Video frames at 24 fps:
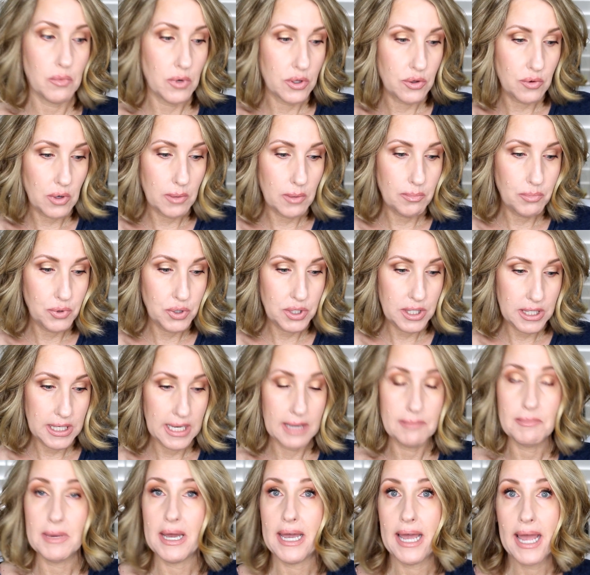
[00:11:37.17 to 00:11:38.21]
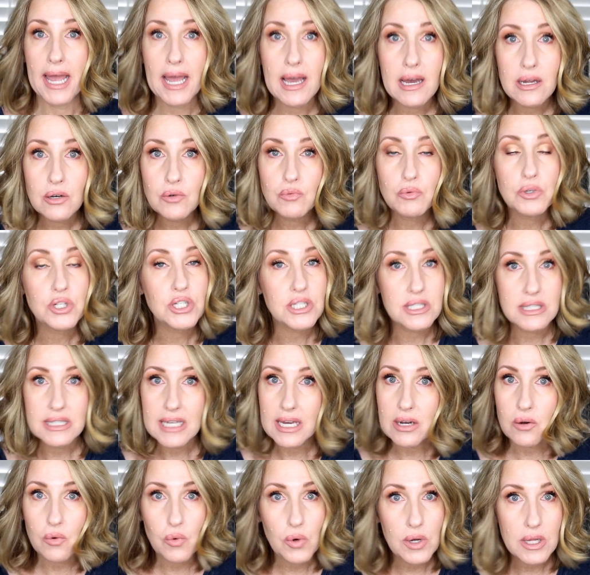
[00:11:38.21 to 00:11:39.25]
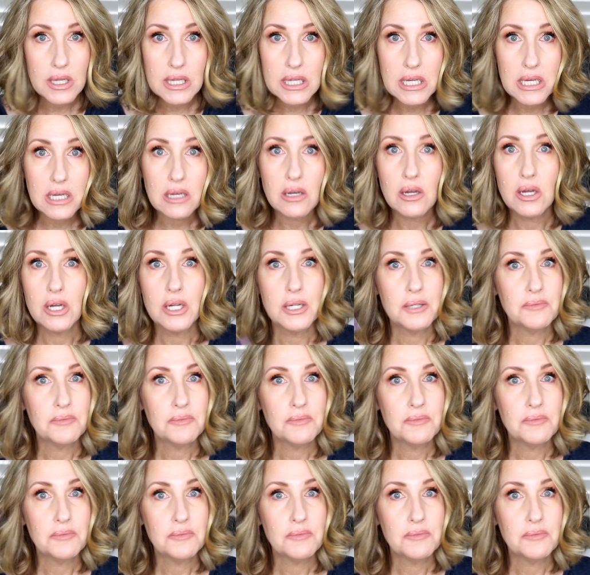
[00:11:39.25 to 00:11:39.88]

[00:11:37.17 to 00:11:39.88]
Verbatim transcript: Whether I put it on my hand, which is not oily,